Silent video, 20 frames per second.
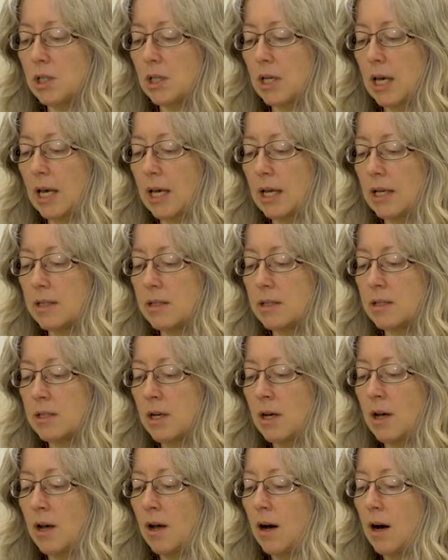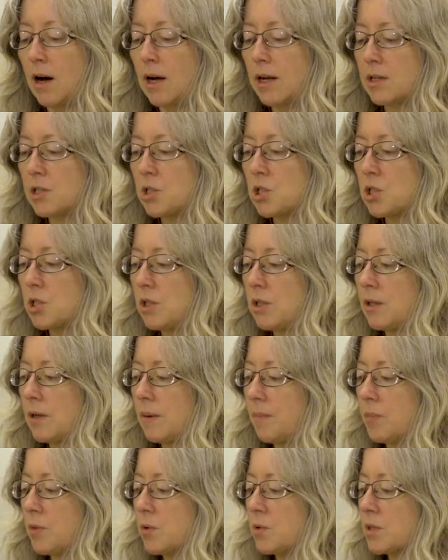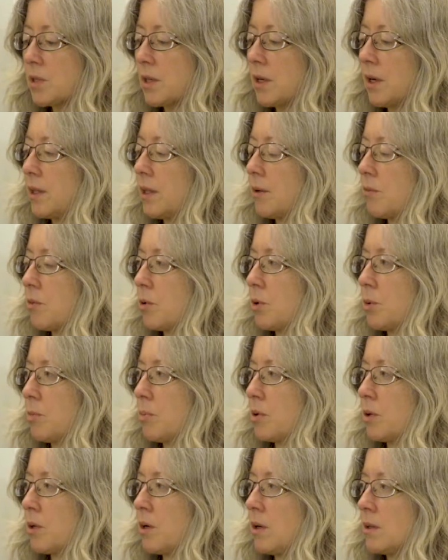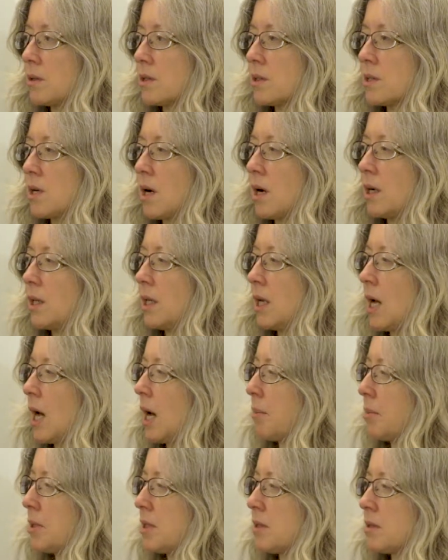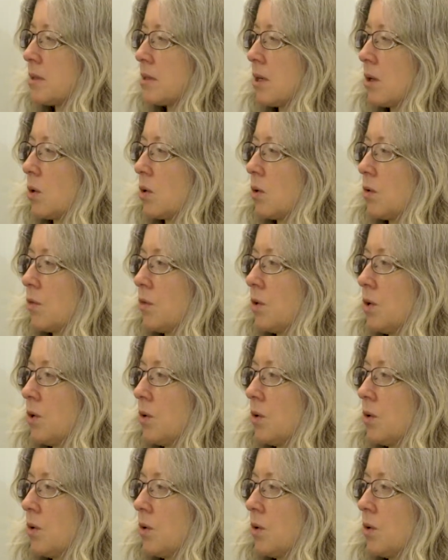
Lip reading: And I actually there's a guy that wrote a book called Tiny Habits. I don't know if you